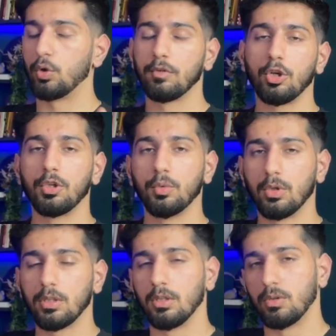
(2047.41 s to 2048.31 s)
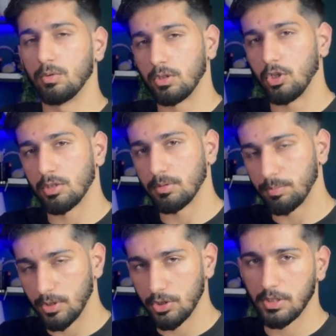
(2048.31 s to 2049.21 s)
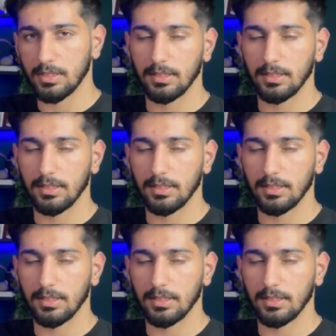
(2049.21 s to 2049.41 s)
Overall, you want a lower cost per purchase.